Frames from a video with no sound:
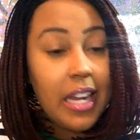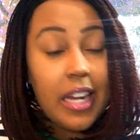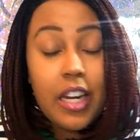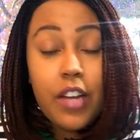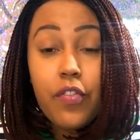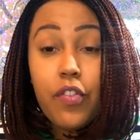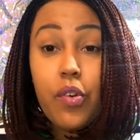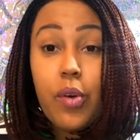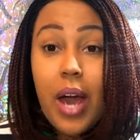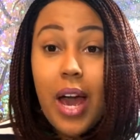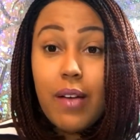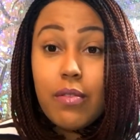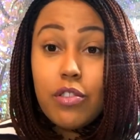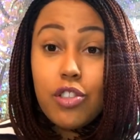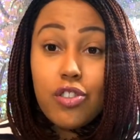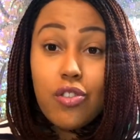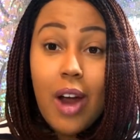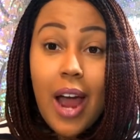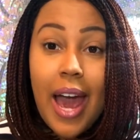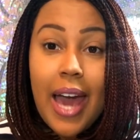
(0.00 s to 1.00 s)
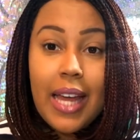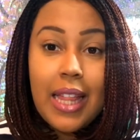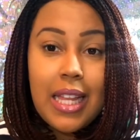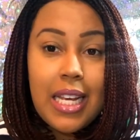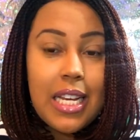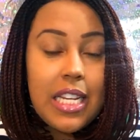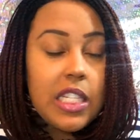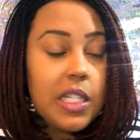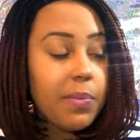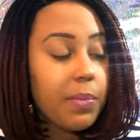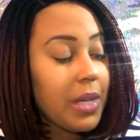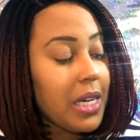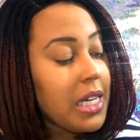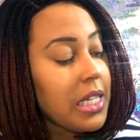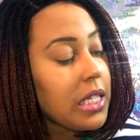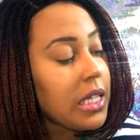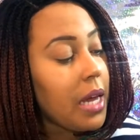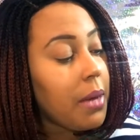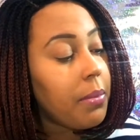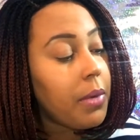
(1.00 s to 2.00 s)
And if you have tried these,
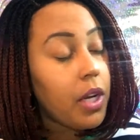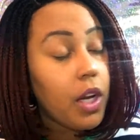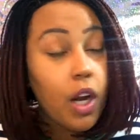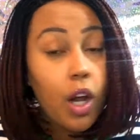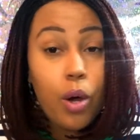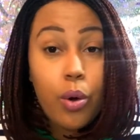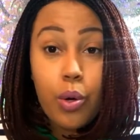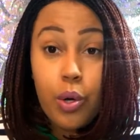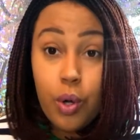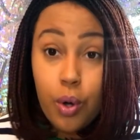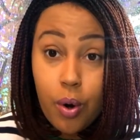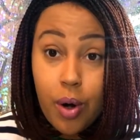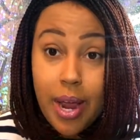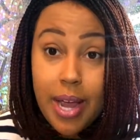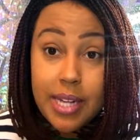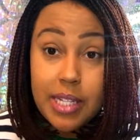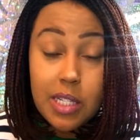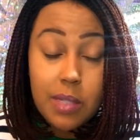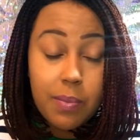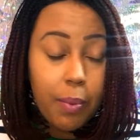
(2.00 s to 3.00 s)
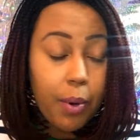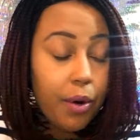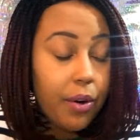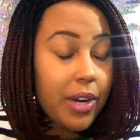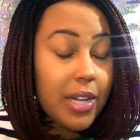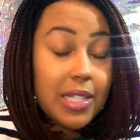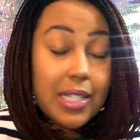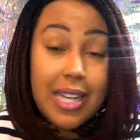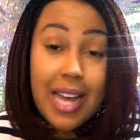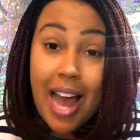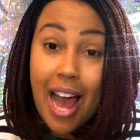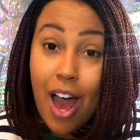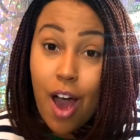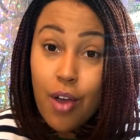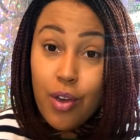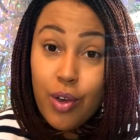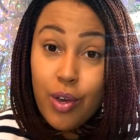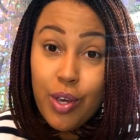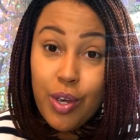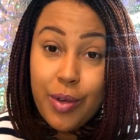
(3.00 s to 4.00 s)
please let me know your experience and how
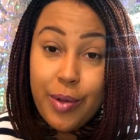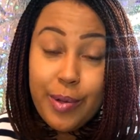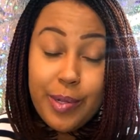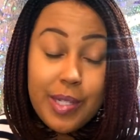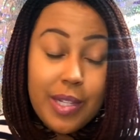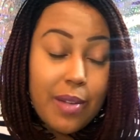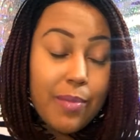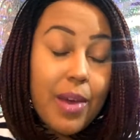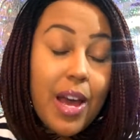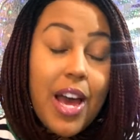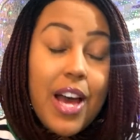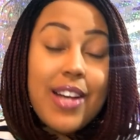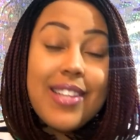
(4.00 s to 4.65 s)
you use them.